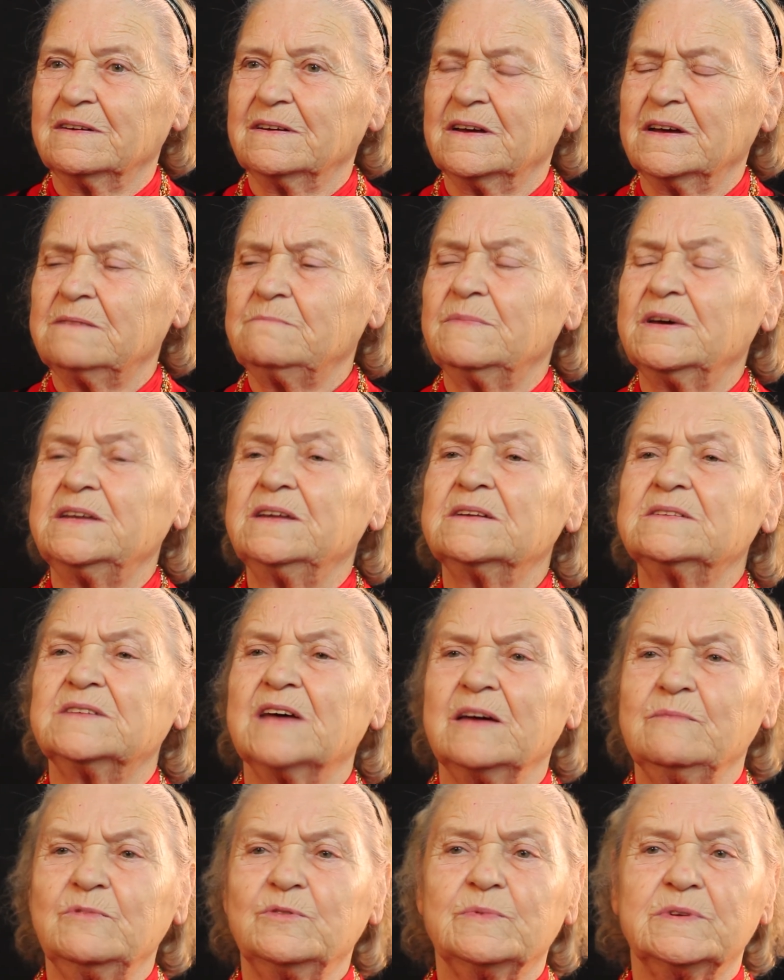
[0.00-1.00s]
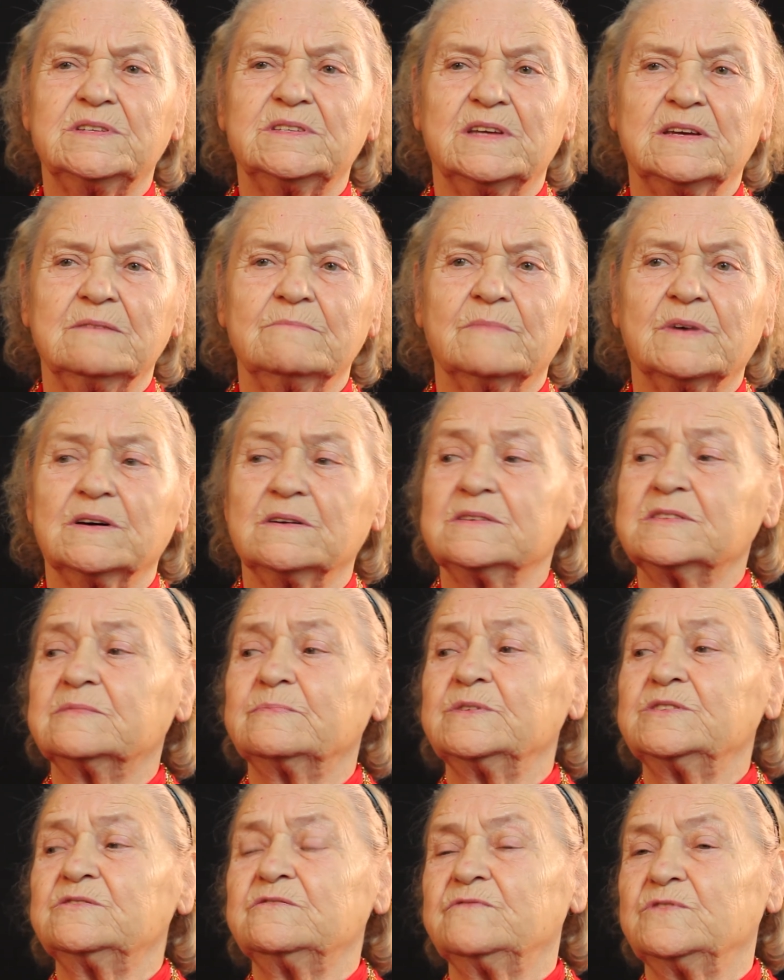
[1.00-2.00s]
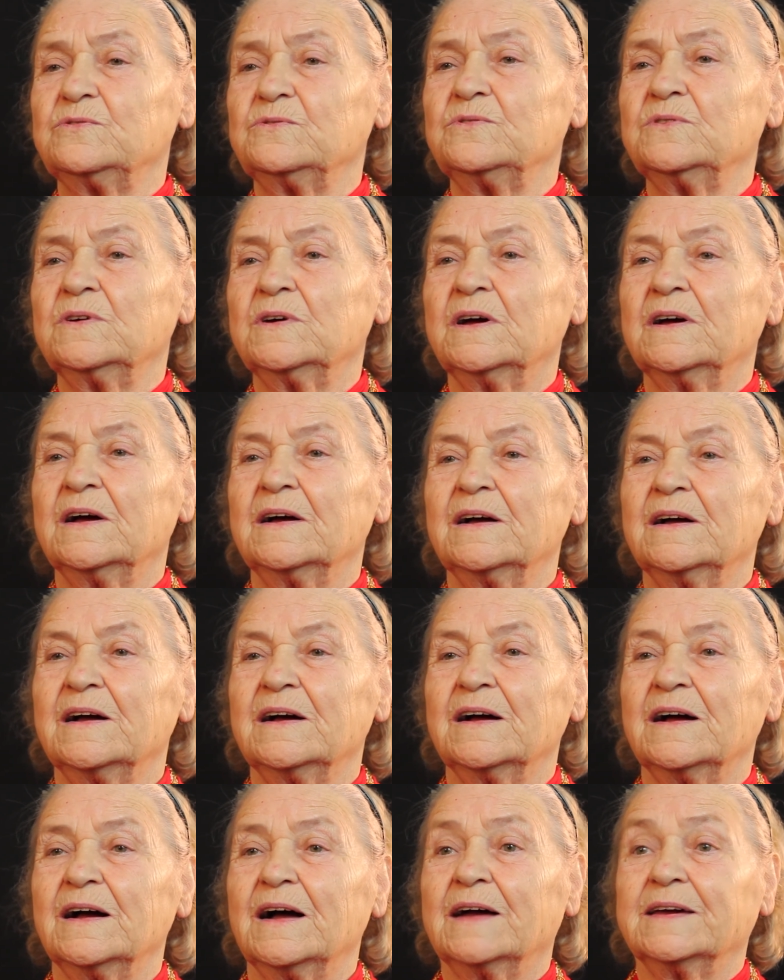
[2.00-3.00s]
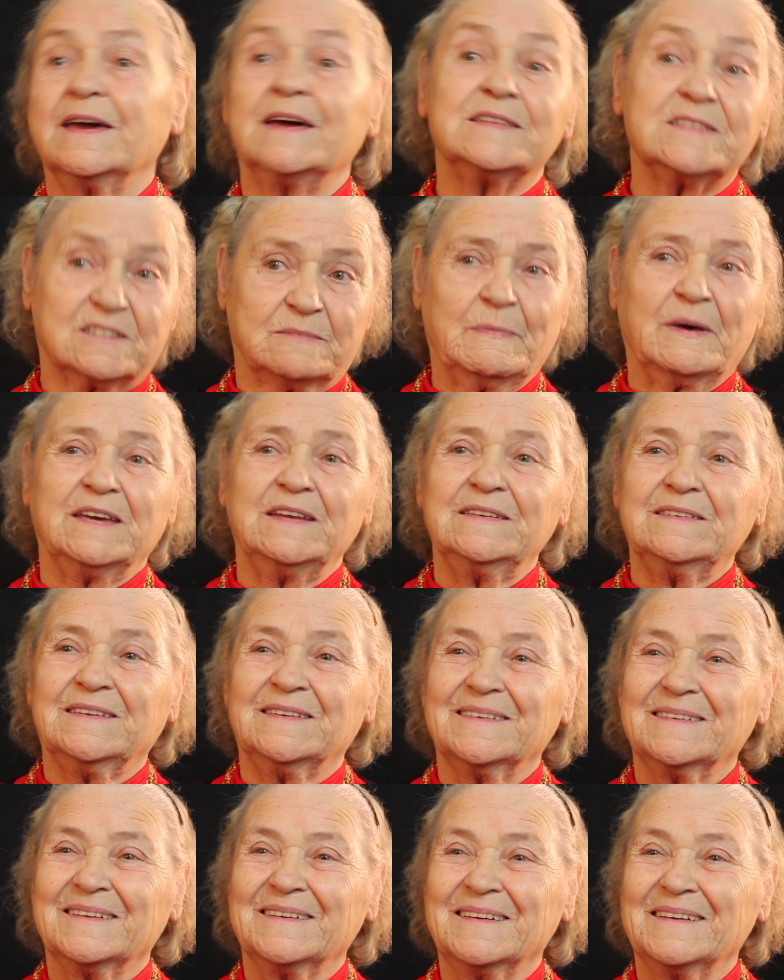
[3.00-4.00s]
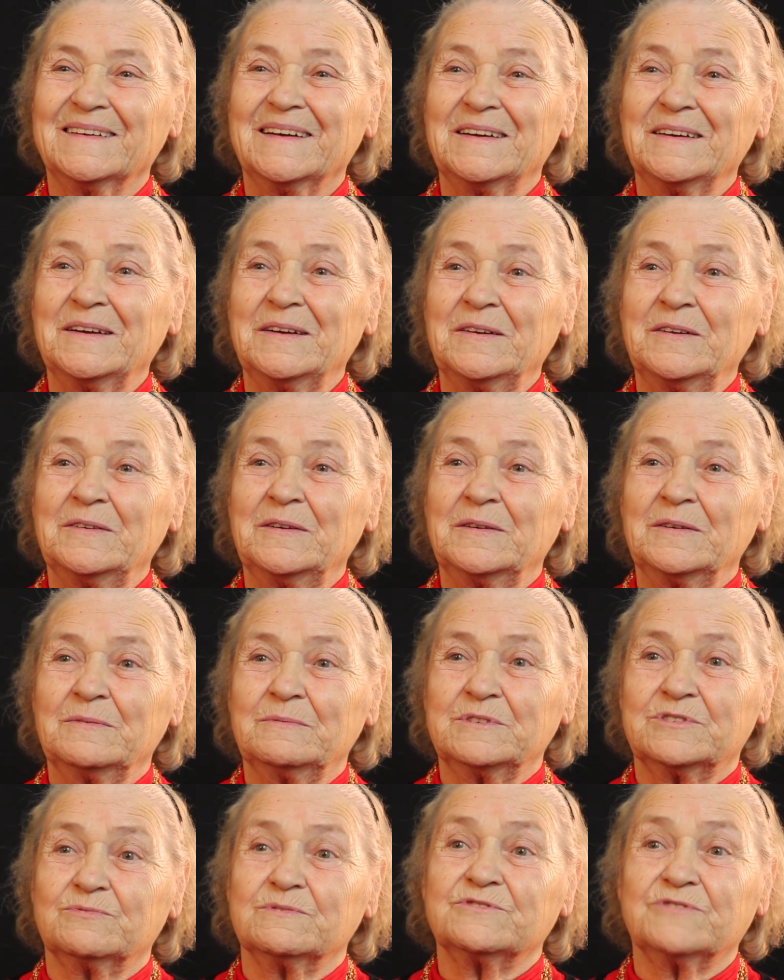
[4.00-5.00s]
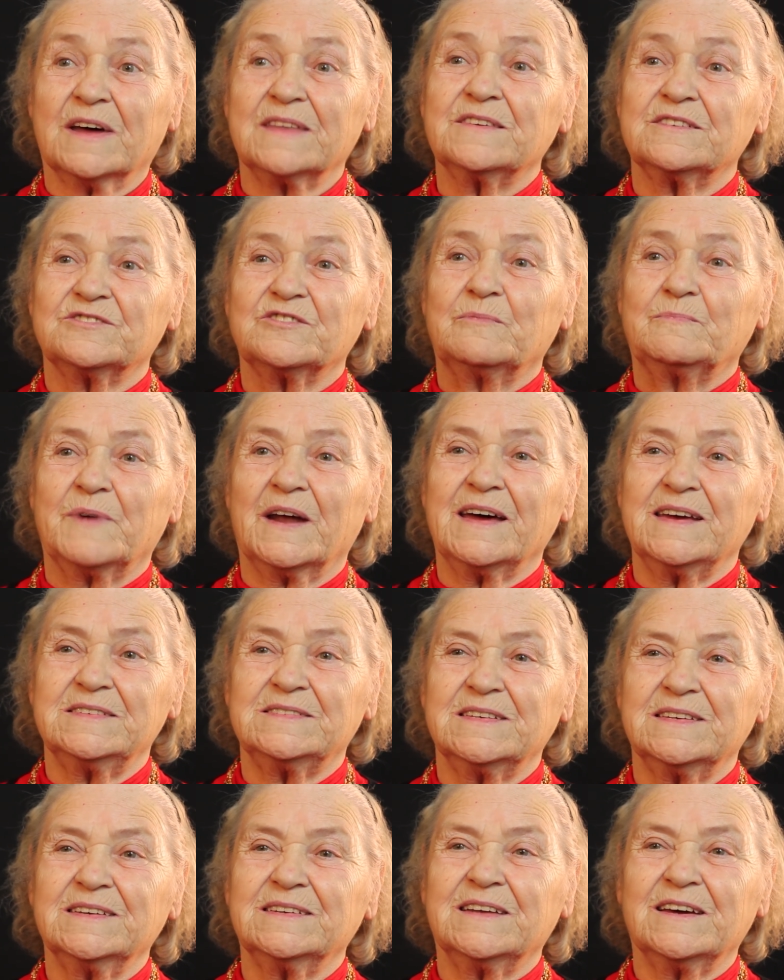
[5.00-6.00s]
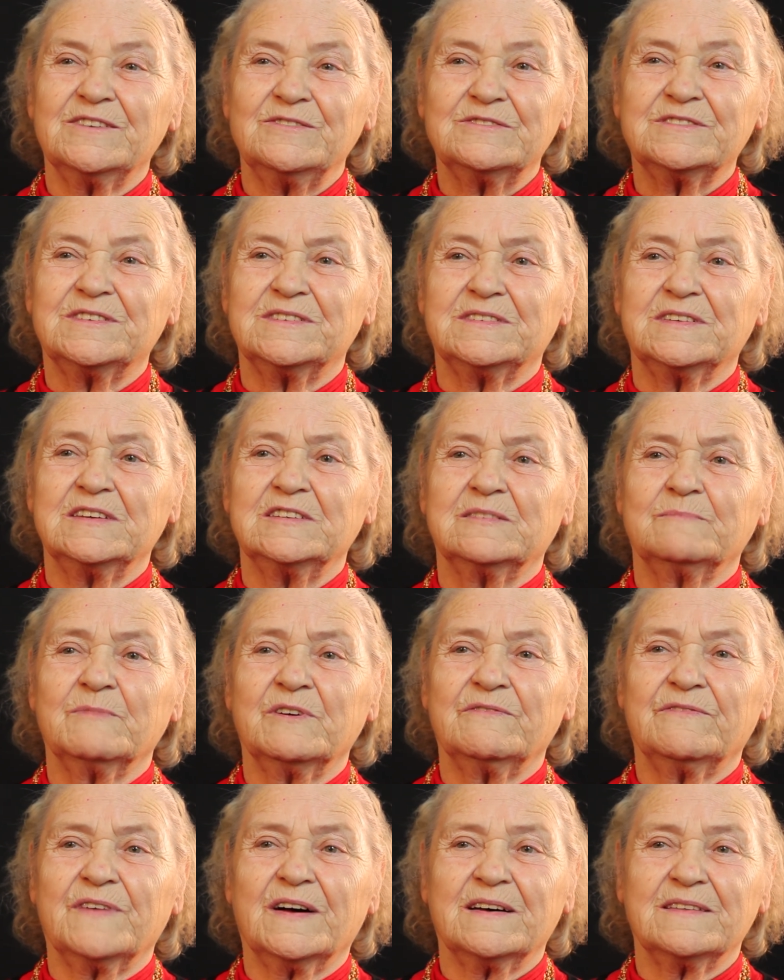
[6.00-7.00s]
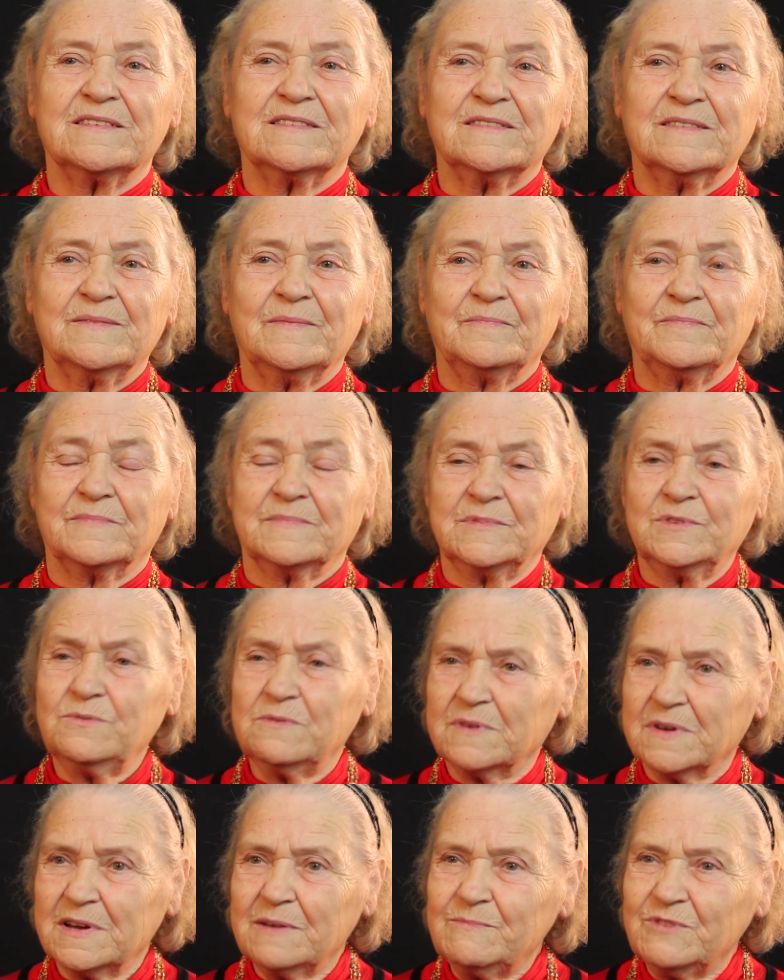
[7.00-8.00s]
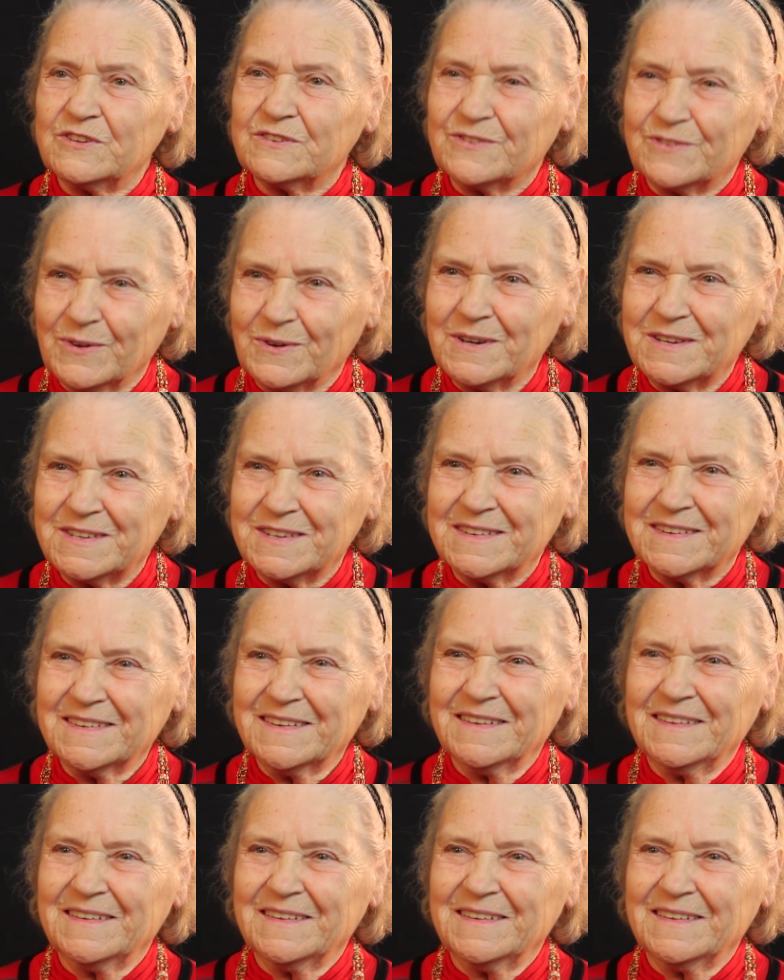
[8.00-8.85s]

And many a time he would take my husband's view against mine, which was rather surprising. And I used to say to my father, look, I'm your daughter.